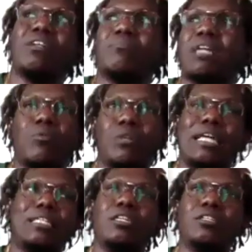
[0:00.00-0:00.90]
And I'm like, well,
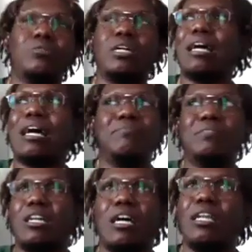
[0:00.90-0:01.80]
I did do that. I've
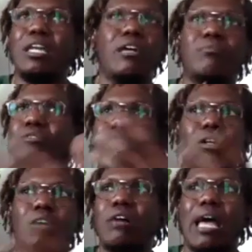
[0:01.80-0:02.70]
done all of
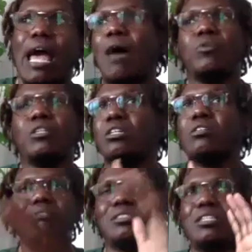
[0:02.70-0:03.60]
that. I would
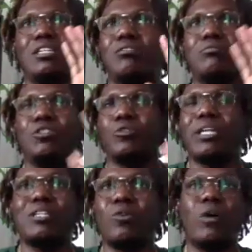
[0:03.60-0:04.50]
love to still
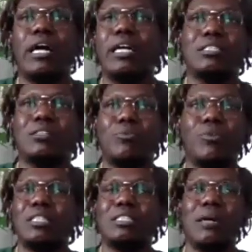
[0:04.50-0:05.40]
direct a choir at some
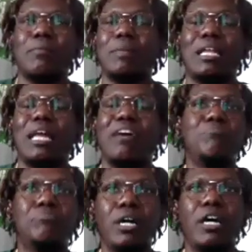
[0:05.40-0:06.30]
point in time in my life.
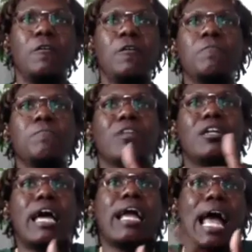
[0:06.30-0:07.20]
But
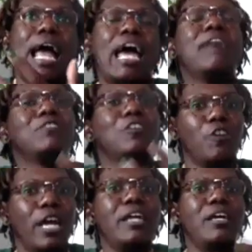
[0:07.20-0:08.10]
like, I have to
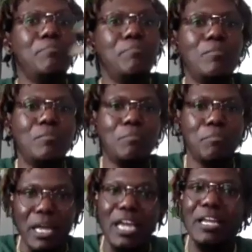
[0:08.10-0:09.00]
credit
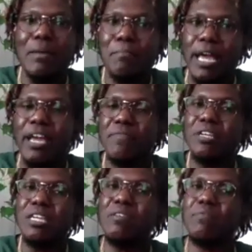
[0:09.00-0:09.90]
being in band for
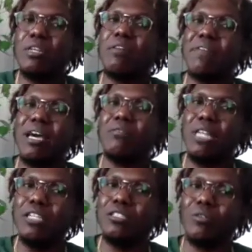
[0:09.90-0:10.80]
giving that
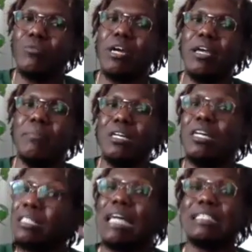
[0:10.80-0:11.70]
foundation, right?
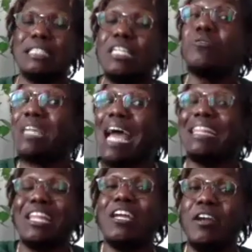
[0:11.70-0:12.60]
Because I still
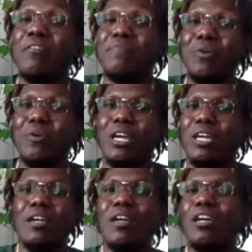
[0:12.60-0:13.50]
got the ear for
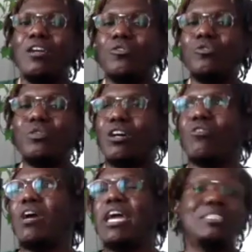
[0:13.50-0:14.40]
it,
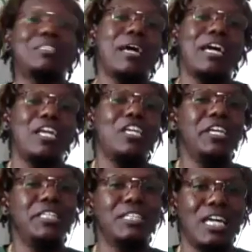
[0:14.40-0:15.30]
X amount of
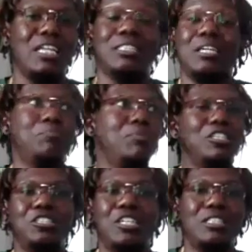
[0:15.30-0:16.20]
years later, 10
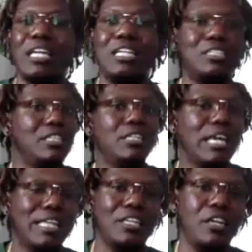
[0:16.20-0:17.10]
plus years later, still
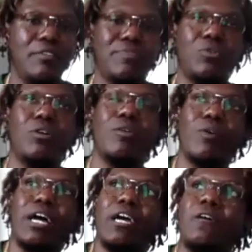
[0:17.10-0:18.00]
got the ear for it,
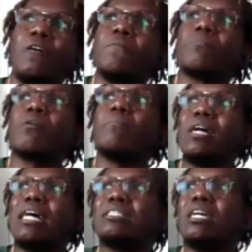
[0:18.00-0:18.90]
right? But
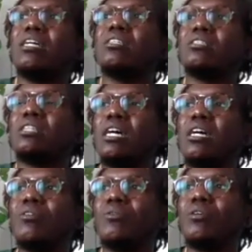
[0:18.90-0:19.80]
I say that to
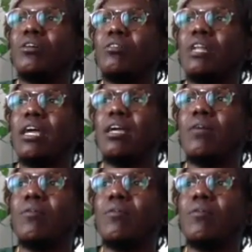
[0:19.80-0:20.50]
say, like,